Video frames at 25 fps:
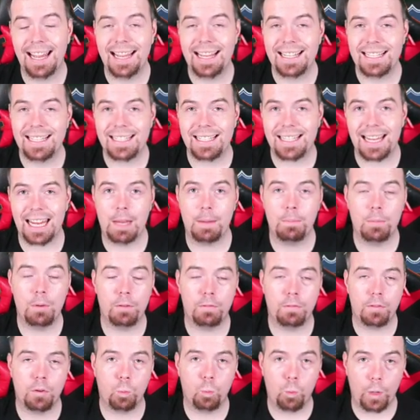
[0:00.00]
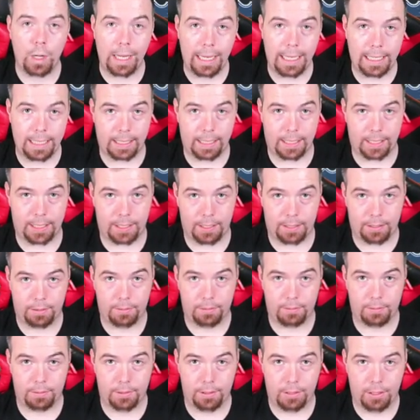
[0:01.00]
Team of the week.
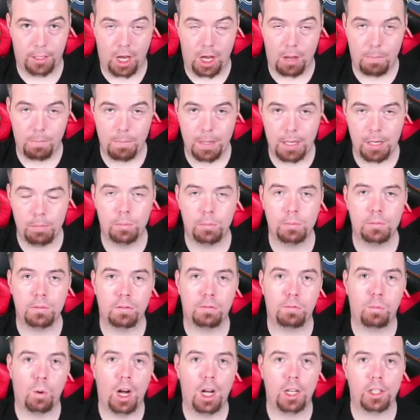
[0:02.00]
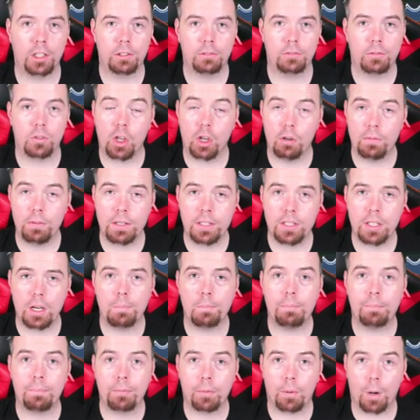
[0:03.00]
Minimum of one. There is a
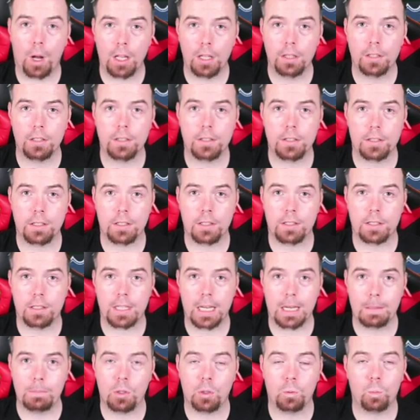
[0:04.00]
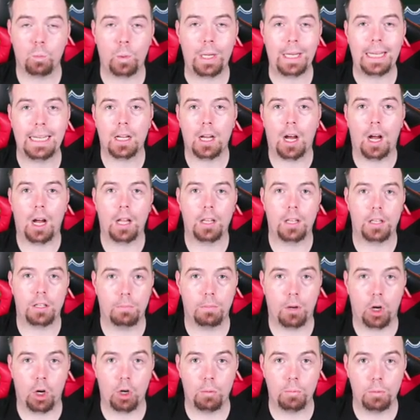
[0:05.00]
bronze Team of the Week card at the
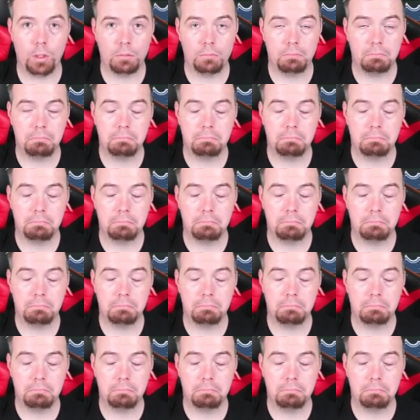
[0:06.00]
moment.